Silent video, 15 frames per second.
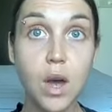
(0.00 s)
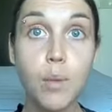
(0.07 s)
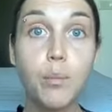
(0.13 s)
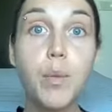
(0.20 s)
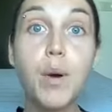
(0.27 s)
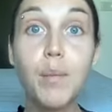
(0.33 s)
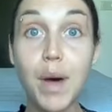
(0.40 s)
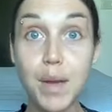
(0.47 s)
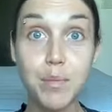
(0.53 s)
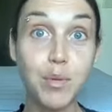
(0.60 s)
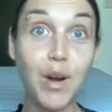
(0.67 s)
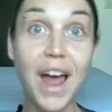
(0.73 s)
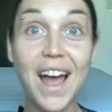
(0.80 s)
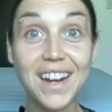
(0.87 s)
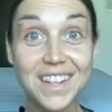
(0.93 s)
But my
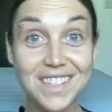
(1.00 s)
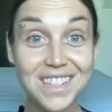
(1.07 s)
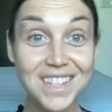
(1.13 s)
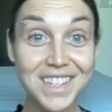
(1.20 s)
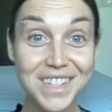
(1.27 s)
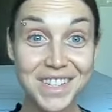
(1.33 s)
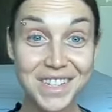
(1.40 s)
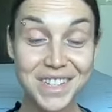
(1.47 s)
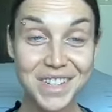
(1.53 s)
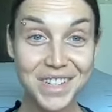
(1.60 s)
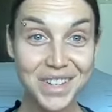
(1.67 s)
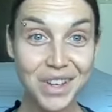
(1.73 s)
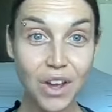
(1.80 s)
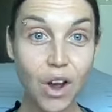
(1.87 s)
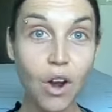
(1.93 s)
practices
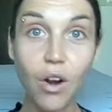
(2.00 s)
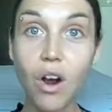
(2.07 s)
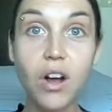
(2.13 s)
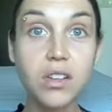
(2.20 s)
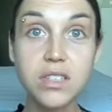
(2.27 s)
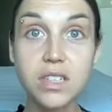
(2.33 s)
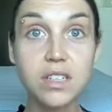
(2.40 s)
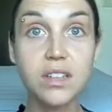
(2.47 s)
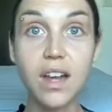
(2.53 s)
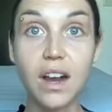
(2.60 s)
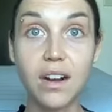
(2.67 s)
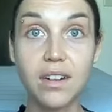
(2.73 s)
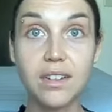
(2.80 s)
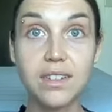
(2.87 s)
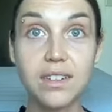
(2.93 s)
are all still there
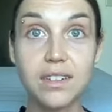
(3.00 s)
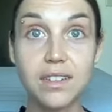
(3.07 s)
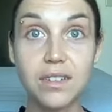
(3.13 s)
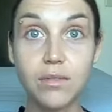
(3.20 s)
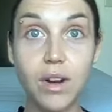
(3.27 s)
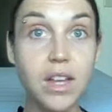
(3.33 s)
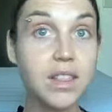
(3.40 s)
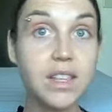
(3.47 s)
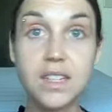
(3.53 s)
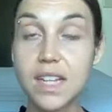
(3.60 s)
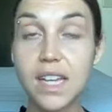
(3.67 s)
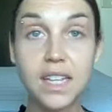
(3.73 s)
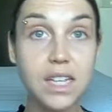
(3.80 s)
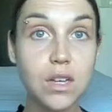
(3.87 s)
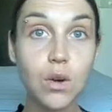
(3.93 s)
right? The
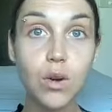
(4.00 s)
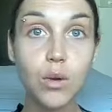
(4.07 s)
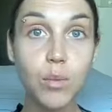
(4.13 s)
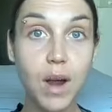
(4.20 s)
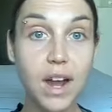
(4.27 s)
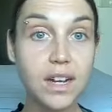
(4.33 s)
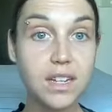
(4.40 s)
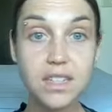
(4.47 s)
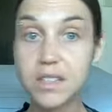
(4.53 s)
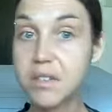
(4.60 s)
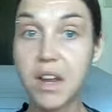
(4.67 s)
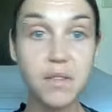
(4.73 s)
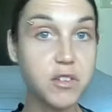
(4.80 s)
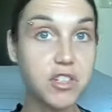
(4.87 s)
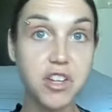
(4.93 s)
daily yoga practice
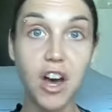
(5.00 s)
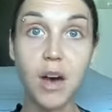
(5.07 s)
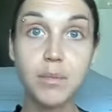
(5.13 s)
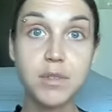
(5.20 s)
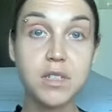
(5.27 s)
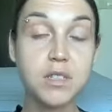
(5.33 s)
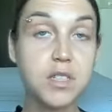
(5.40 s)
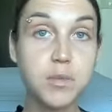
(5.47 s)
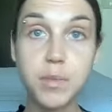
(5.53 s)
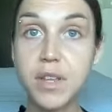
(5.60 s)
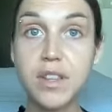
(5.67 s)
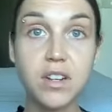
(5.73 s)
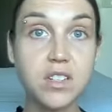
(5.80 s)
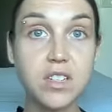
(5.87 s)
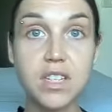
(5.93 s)
never stopped. It's been
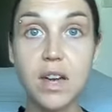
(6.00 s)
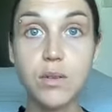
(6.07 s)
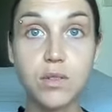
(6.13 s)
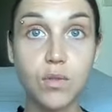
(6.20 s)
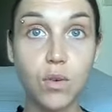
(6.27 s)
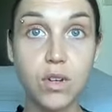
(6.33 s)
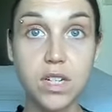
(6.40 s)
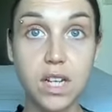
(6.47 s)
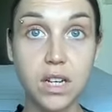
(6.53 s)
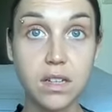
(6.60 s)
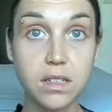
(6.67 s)
there since I was 14.